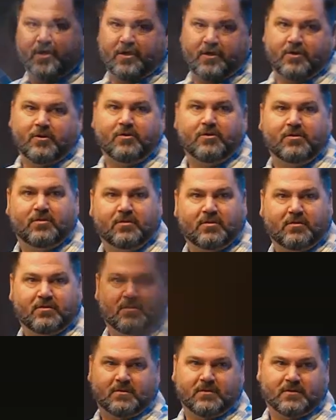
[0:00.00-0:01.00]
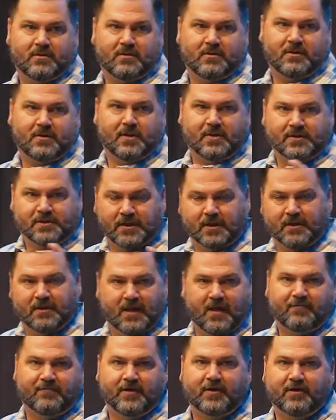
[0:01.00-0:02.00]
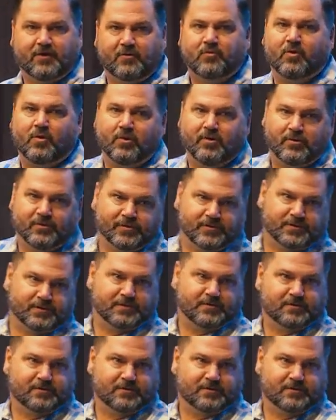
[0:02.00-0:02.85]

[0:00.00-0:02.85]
you to love and good works.